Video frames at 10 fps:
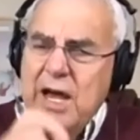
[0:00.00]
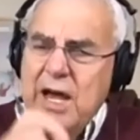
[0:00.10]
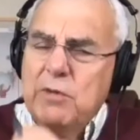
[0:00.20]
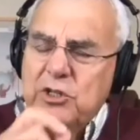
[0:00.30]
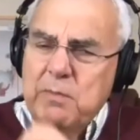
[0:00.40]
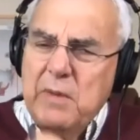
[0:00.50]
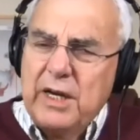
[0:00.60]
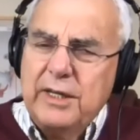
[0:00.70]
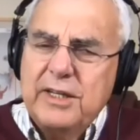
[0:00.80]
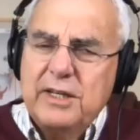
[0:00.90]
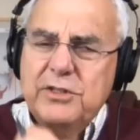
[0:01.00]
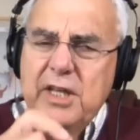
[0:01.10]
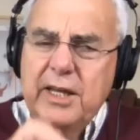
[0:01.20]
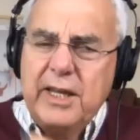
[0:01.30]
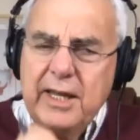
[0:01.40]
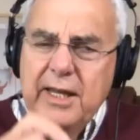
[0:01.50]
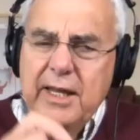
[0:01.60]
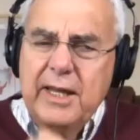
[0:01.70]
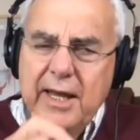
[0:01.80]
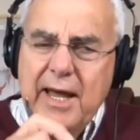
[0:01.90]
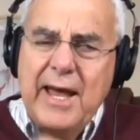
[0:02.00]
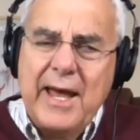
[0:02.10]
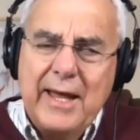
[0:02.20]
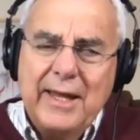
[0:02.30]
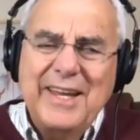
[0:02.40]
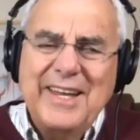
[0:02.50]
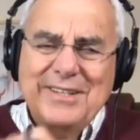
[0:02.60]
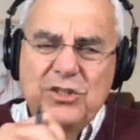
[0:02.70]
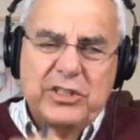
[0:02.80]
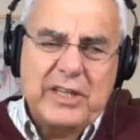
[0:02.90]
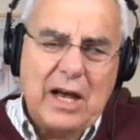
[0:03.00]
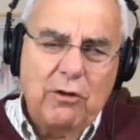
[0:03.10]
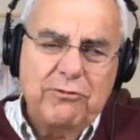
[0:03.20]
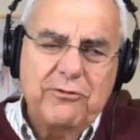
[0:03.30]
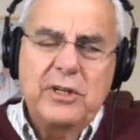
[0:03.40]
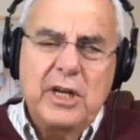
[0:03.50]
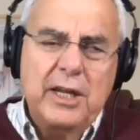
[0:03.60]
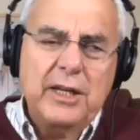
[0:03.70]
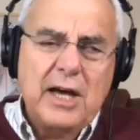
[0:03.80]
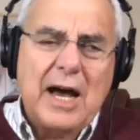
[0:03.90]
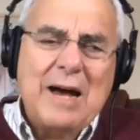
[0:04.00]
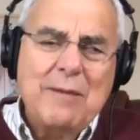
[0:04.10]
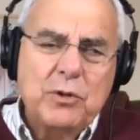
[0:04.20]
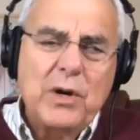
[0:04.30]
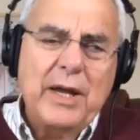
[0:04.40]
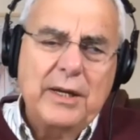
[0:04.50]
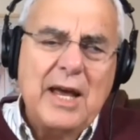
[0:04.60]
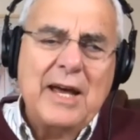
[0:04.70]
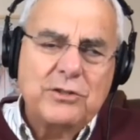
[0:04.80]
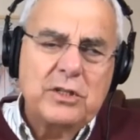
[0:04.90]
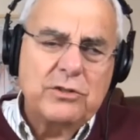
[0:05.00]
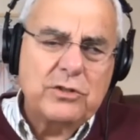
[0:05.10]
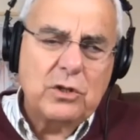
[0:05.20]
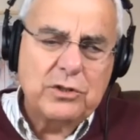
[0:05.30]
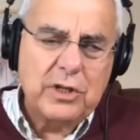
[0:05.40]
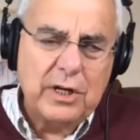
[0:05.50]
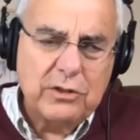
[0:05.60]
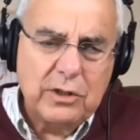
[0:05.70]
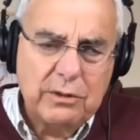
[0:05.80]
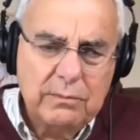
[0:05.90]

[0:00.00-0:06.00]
How much money does the EEA itself need to operate as an association?